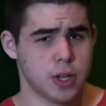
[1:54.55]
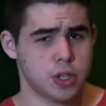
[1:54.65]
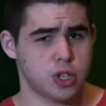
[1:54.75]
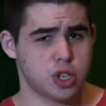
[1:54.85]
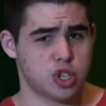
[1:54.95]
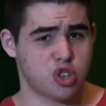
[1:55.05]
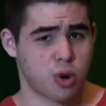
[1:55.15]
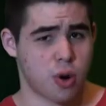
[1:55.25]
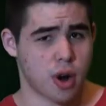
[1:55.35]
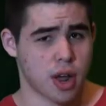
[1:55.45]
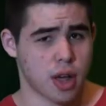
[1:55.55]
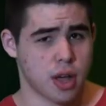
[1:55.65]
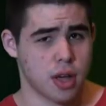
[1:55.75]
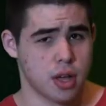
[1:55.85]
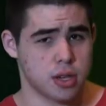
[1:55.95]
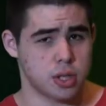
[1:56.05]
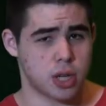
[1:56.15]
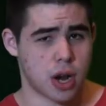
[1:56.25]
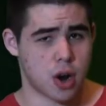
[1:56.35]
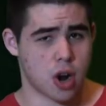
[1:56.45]
Is the story
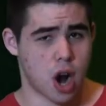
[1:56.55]
centered